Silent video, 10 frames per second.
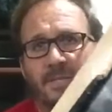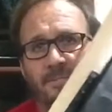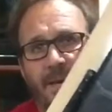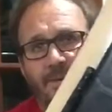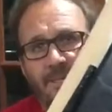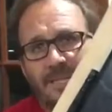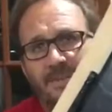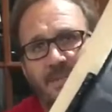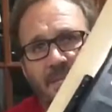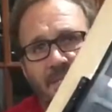This battery
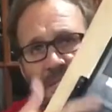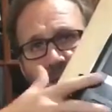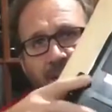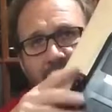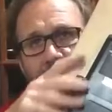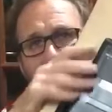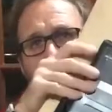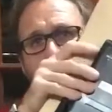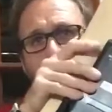system is a slide out